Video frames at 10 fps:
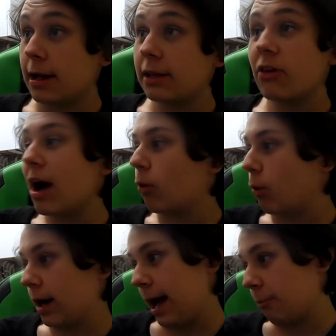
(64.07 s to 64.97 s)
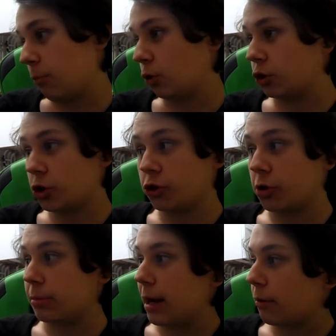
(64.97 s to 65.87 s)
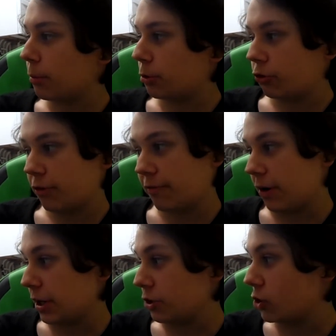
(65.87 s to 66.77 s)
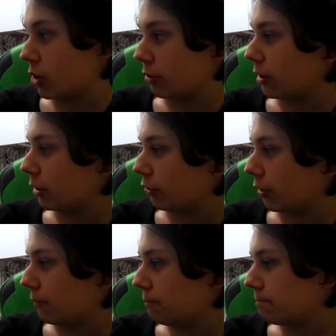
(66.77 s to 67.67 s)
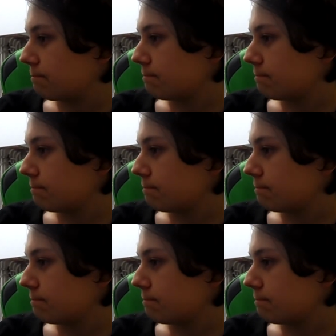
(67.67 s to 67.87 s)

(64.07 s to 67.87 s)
now. Is that all I am on YouTube now? I'm just a fucking joke, aren't I?